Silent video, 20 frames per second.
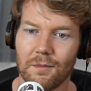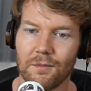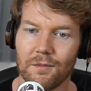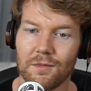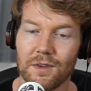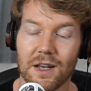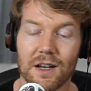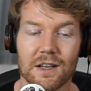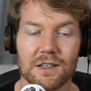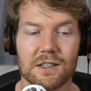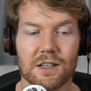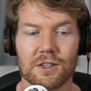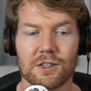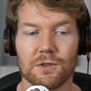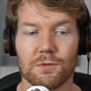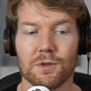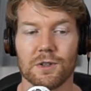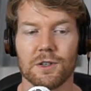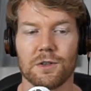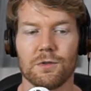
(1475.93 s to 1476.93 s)
Yeah, that's actually
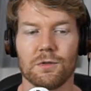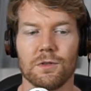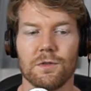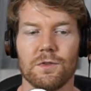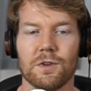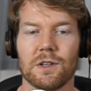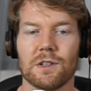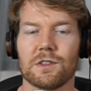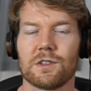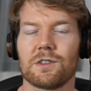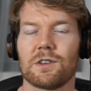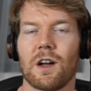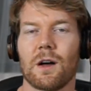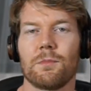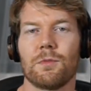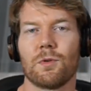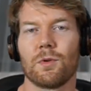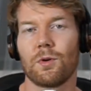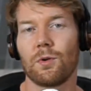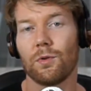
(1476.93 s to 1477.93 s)
really cool. If you can stop
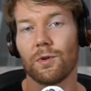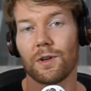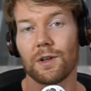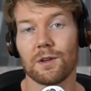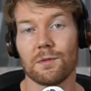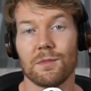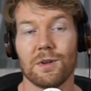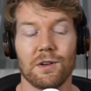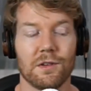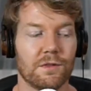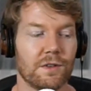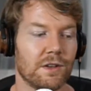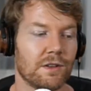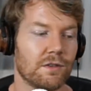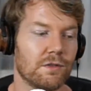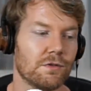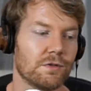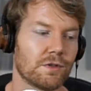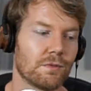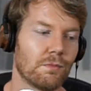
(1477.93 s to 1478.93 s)
the recording in the middle of it and
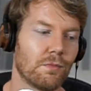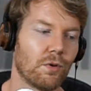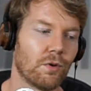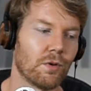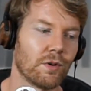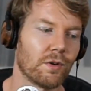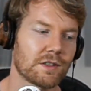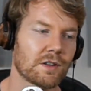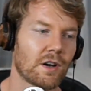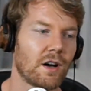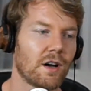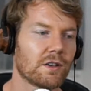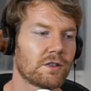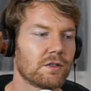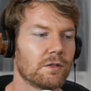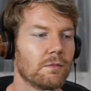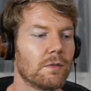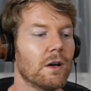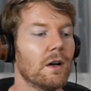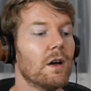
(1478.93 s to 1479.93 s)
do some more, that's
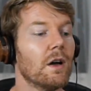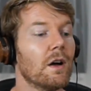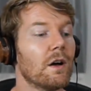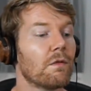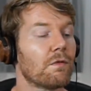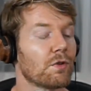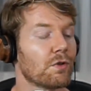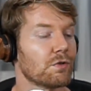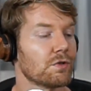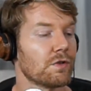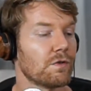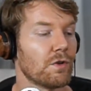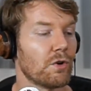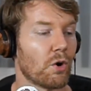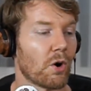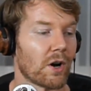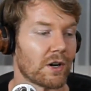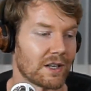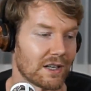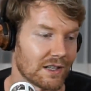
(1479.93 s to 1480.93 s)
awesome. For those of you who
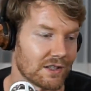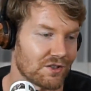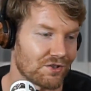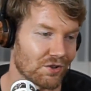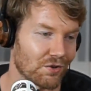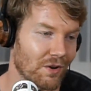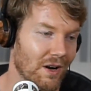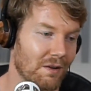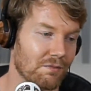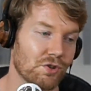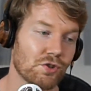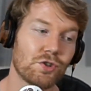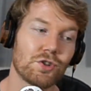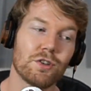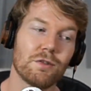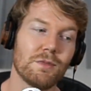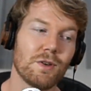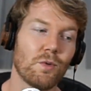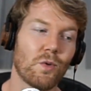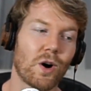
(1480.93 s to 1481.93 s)
are on Instagram, you
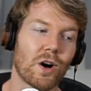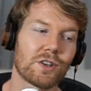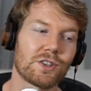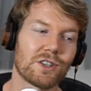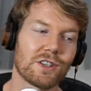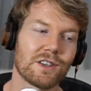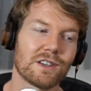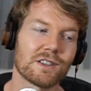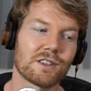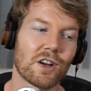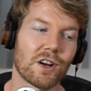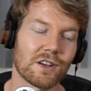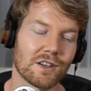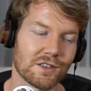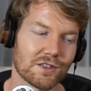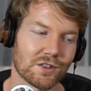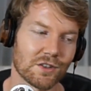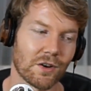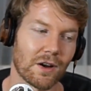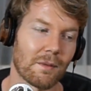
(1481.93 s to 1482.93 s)
shouldn't be watching this on
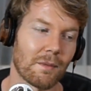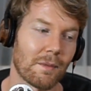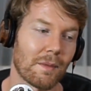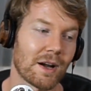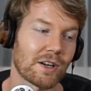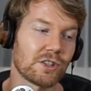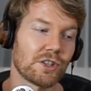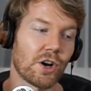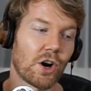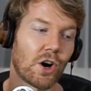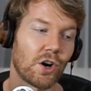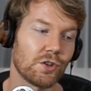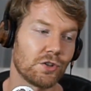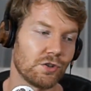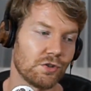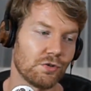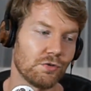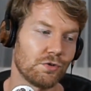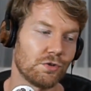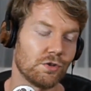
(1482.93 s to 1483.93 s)
Instagram. I'm actually on
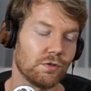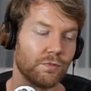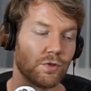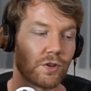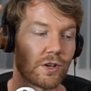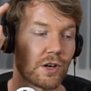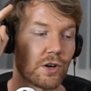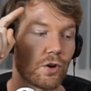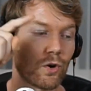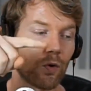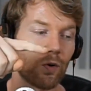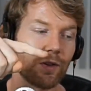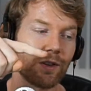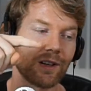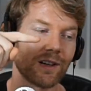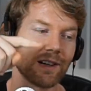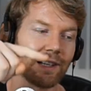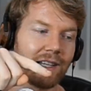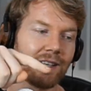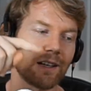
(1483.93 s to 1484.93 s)
YouTube. You can go in the
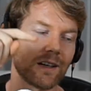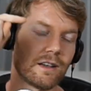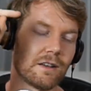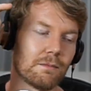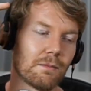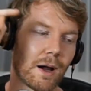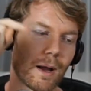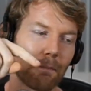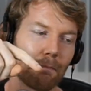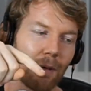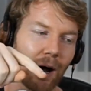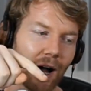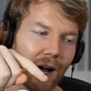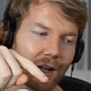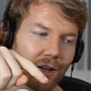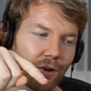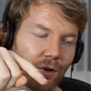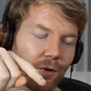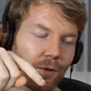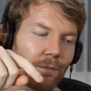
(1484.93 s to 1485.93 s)
link in my
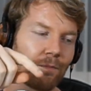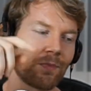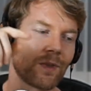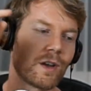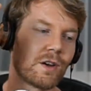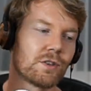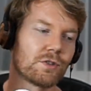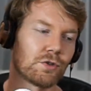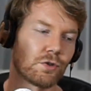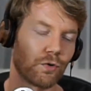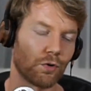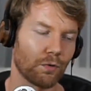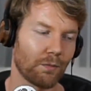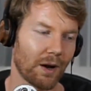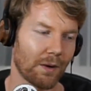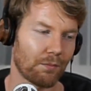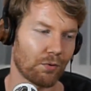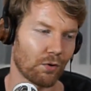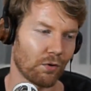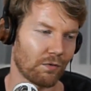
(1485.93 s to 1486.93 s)
bio. So go to
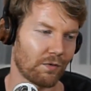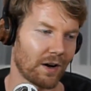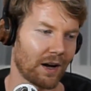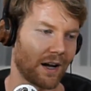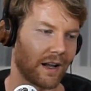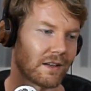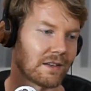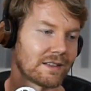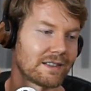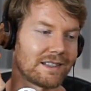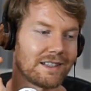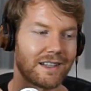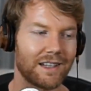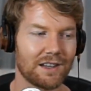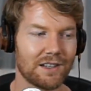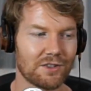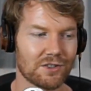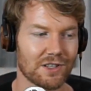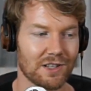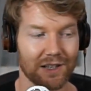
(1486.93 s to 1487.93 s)
my profile, see that
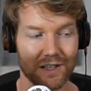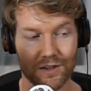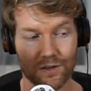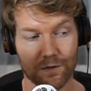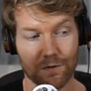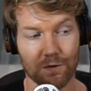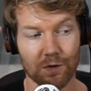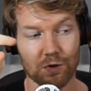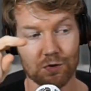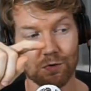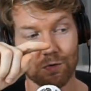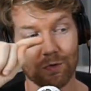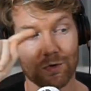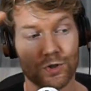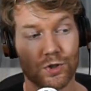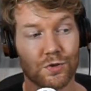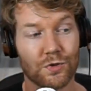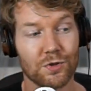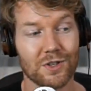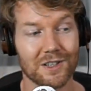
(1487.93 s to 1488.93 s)
there's a link. The first one will
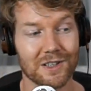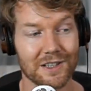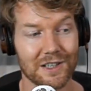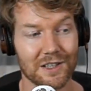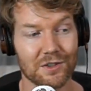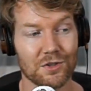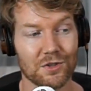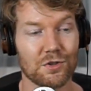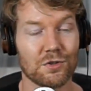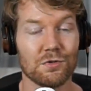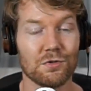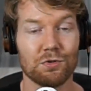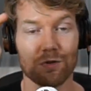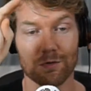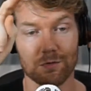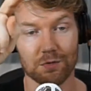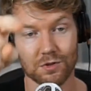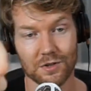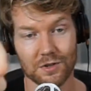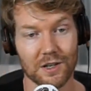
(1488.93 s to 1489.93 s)
show you the link to
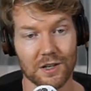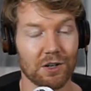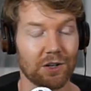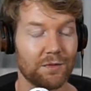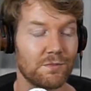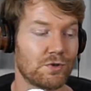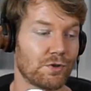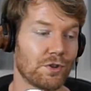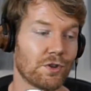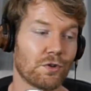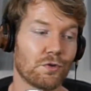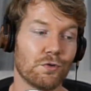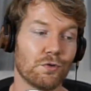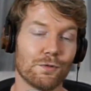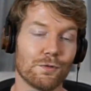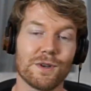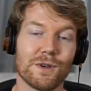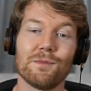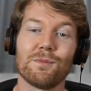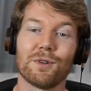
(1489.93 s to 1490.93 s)
YouTube so you can come join the cool
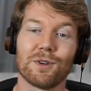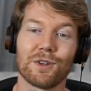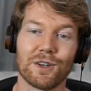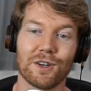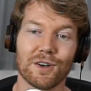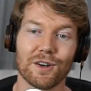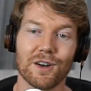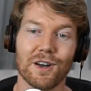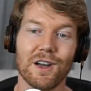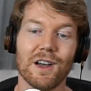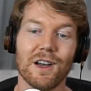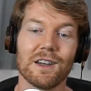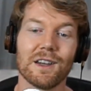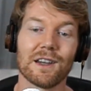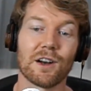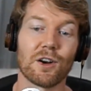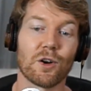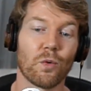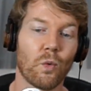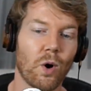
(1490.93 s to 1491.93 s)
people here
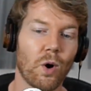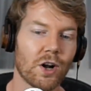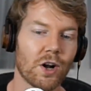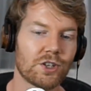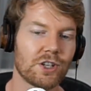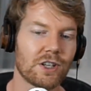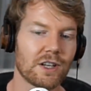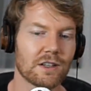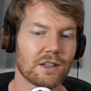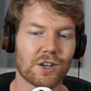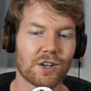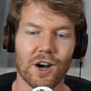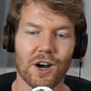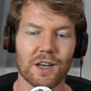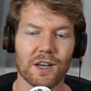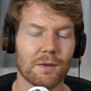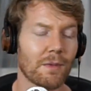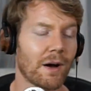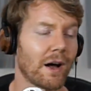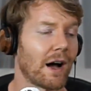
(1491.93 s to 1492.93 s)
that are watching and
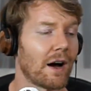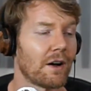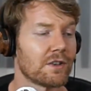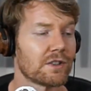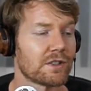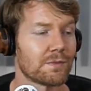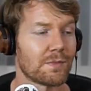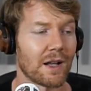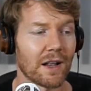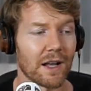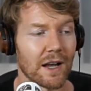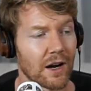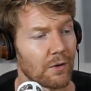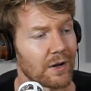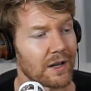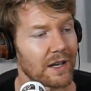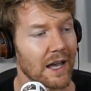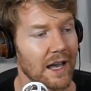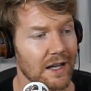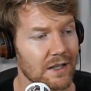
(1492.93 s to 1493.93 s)
talking about how to spell
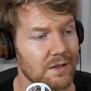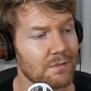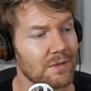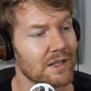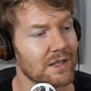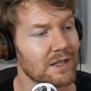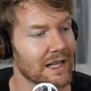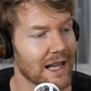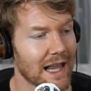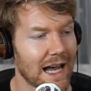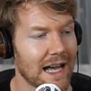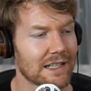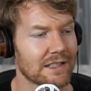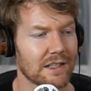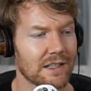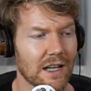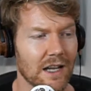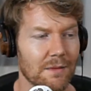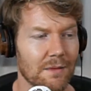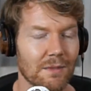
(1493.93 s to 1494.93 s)
Eric Edmead's last
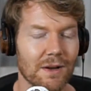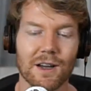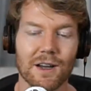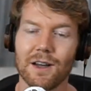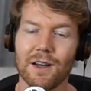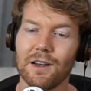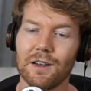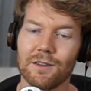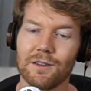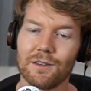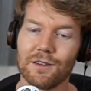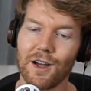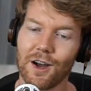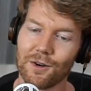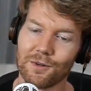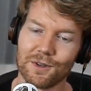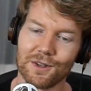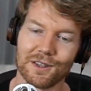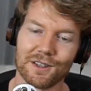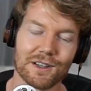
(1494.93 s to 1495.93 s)
name. Not
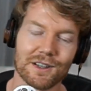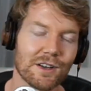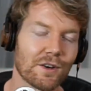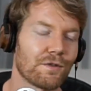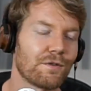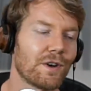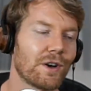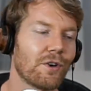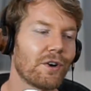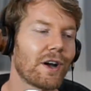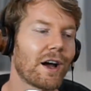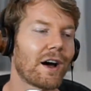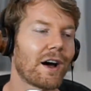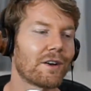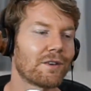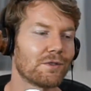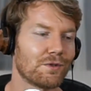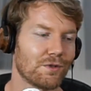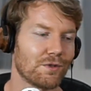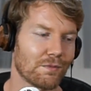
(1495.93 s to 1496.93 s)
really. They're figuring out how
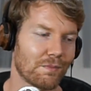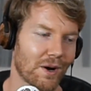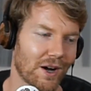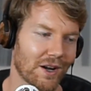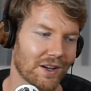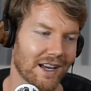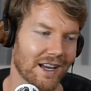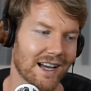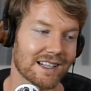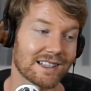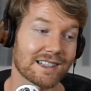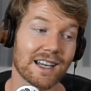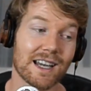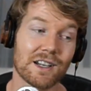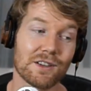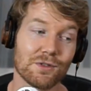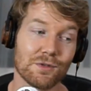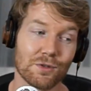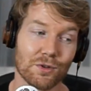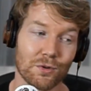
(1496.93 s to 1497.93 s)
to do the podcast
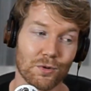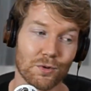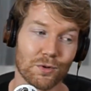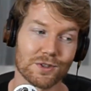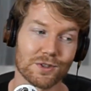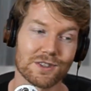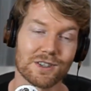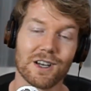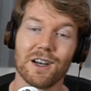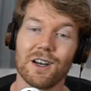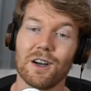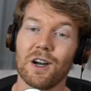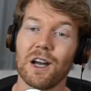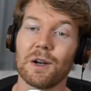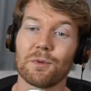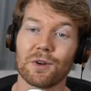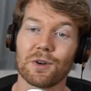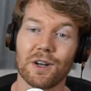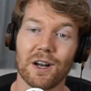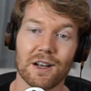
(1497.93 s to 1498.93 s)
and do the course.
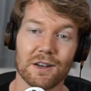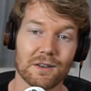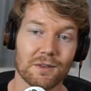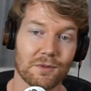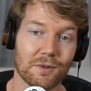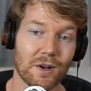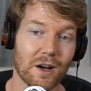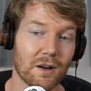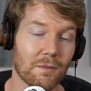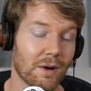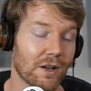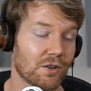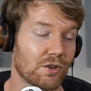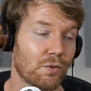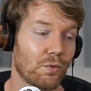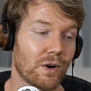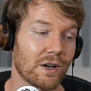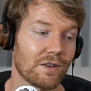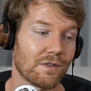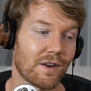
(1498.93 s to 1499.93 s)
And we're got about
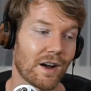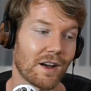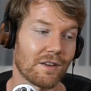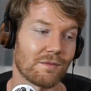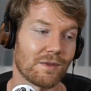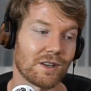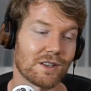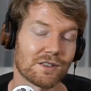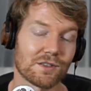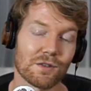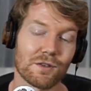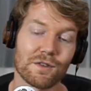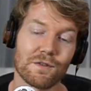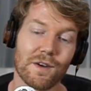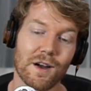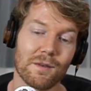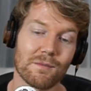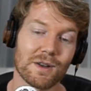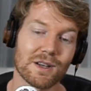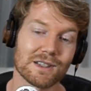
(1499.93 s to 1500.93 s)
25 minutes,
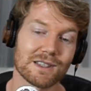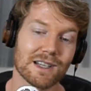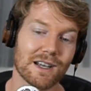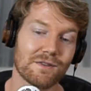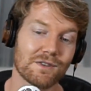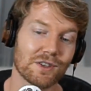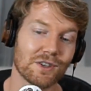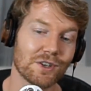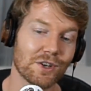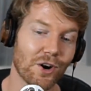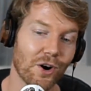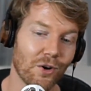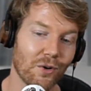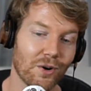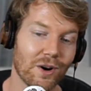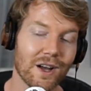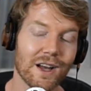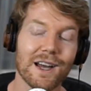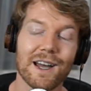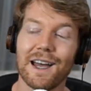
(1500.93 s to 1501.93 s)
35 minutes left to go.
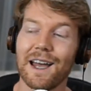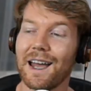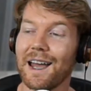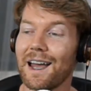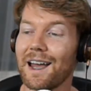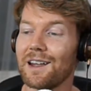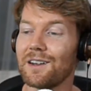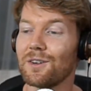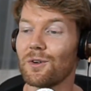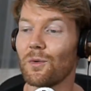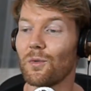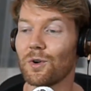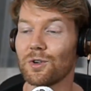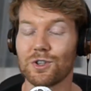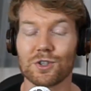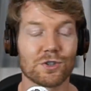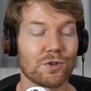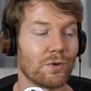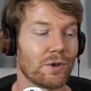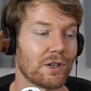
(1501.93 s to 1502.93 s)
And we're
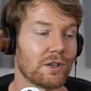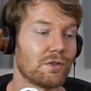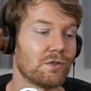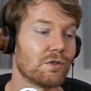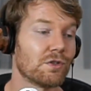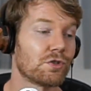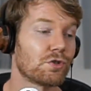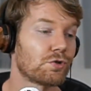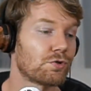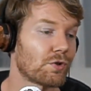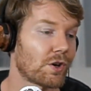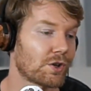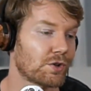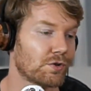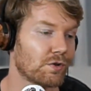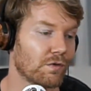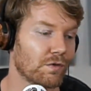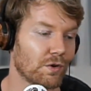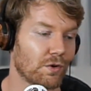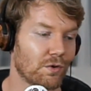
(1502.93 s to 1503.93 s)
just going into the structure
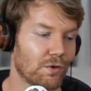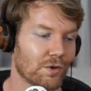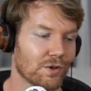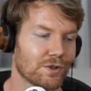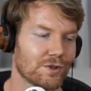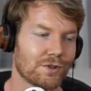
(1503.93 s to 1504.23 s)
of the course.